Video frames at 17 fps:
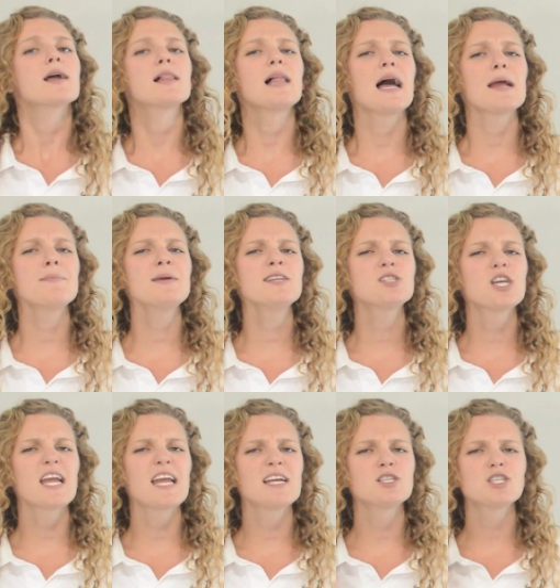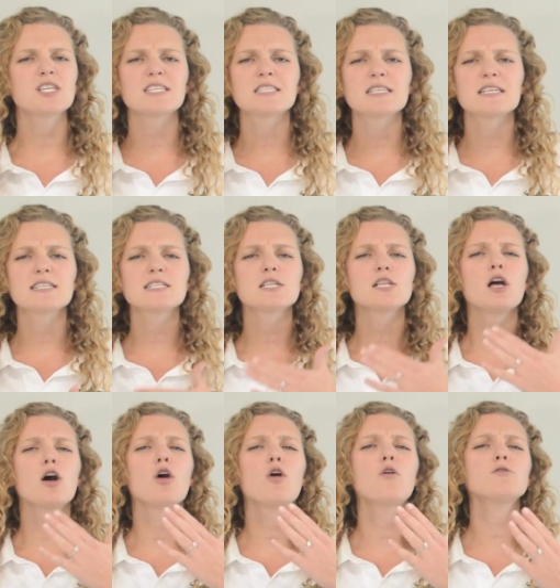Climate change is the
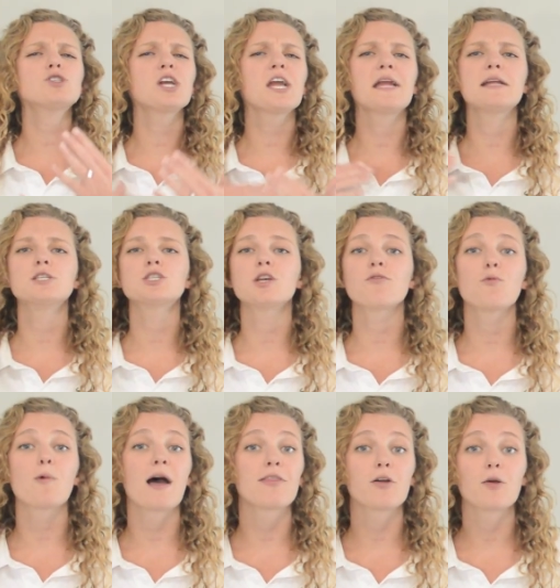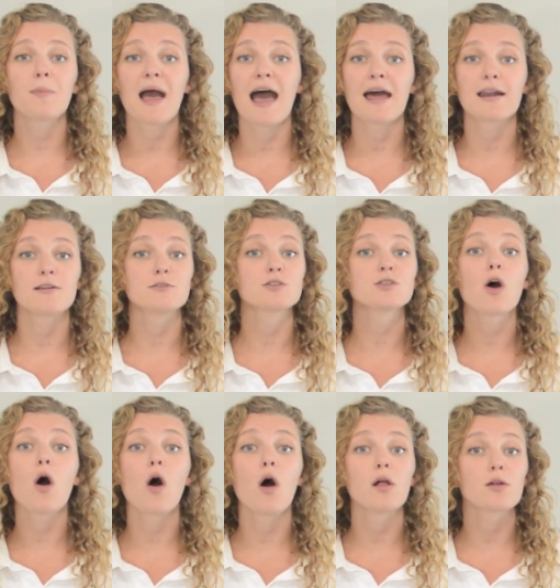slow change of weather patterns
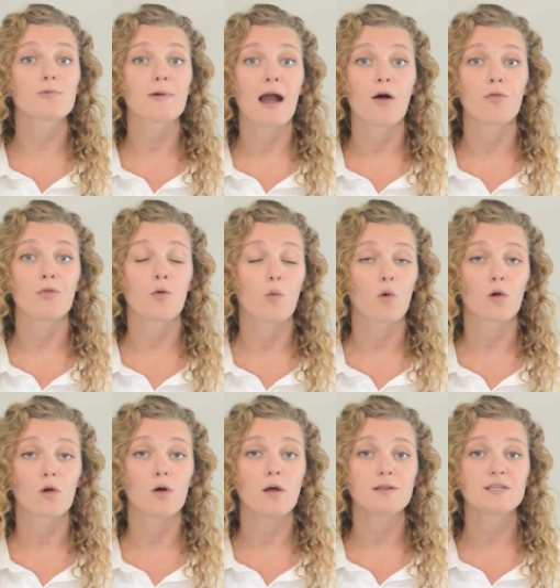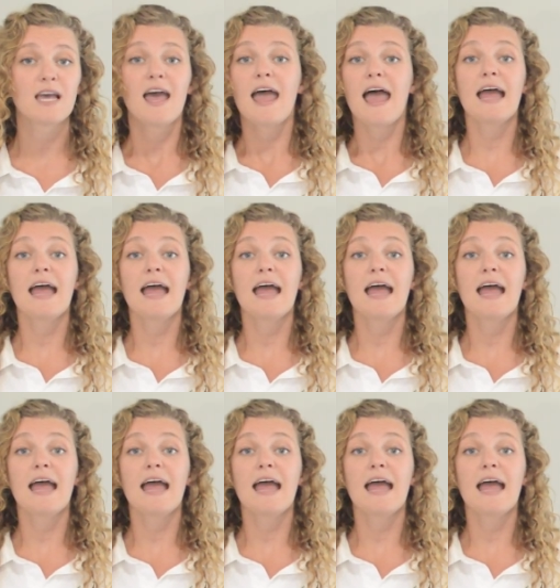all around the world.